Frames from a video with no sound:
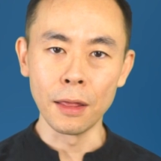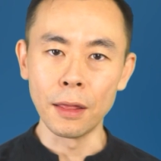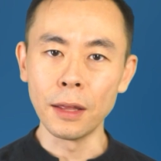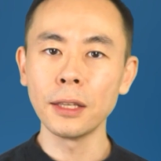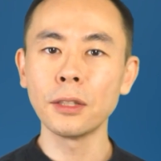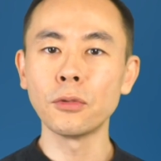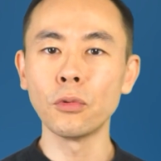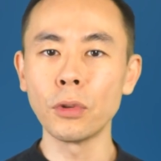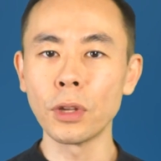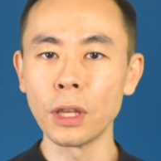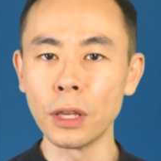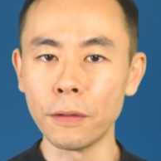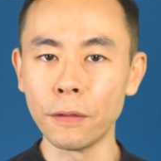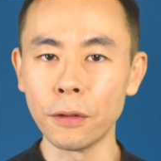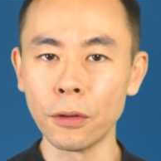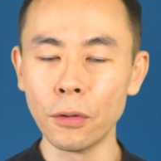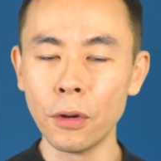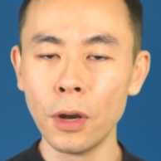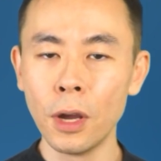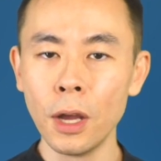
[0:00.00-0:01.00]
This will give
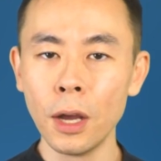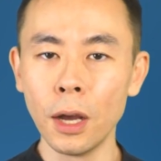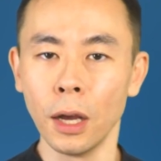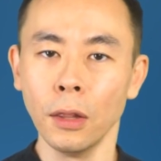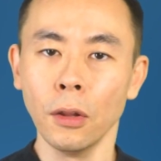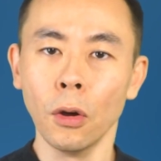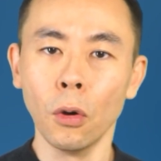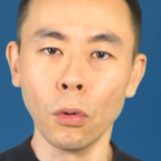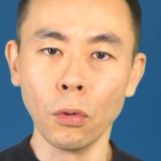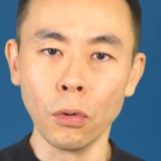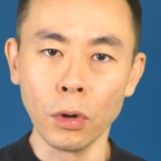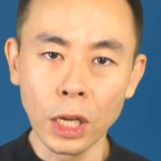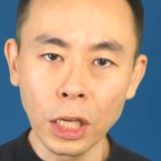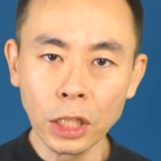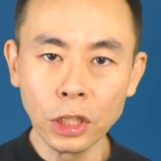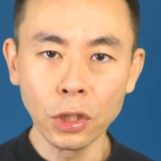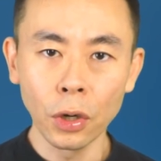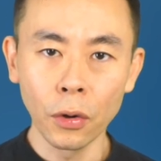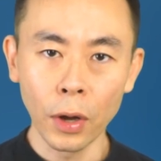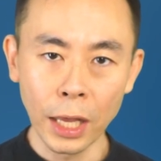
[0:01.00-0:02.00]
you an
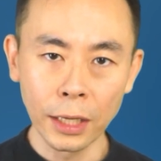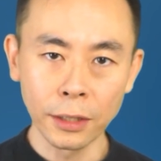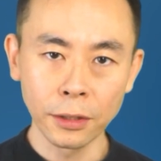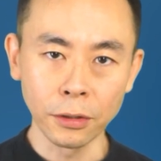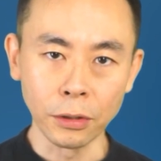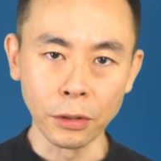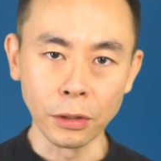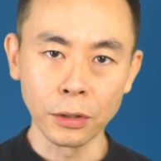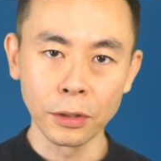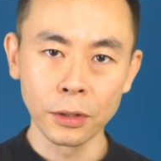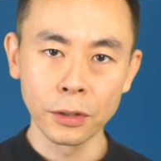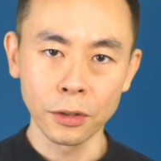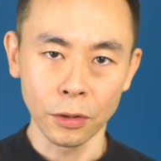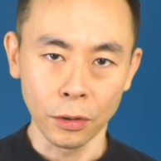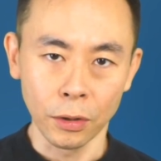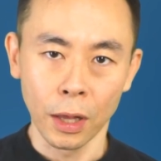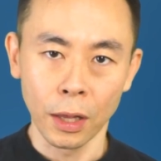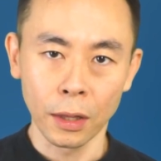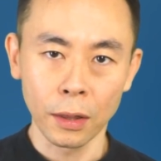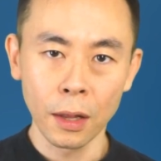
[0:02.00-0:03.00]
original answer
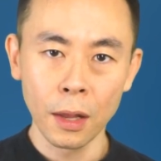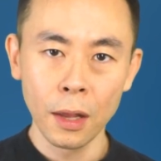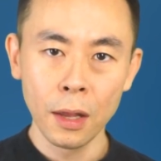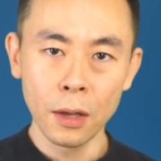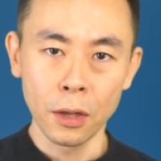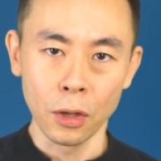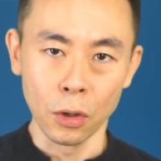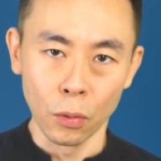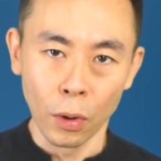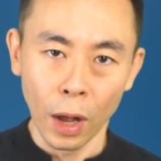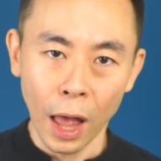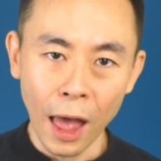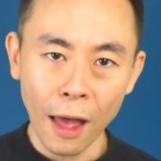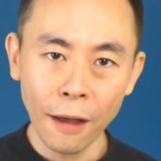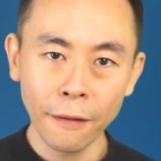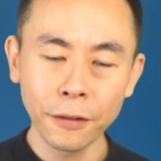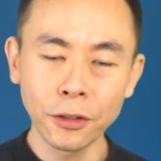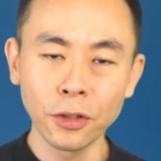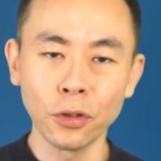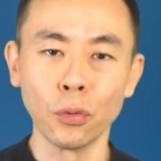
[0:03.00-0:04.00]
so that you
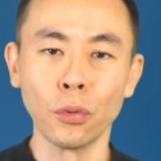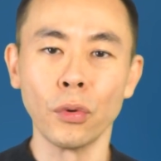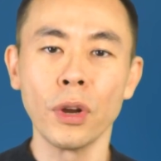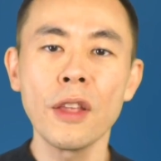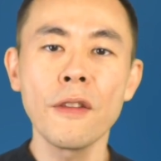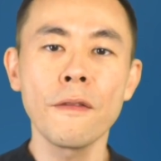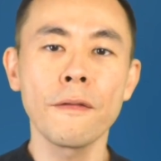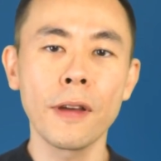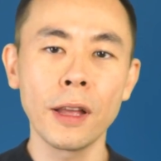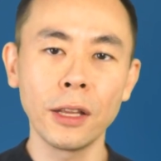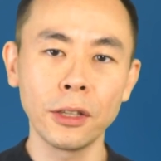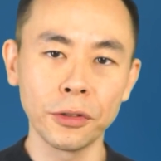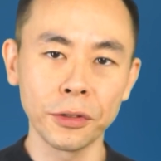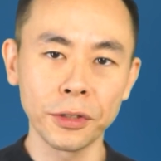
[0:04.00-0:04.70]
have to reinvent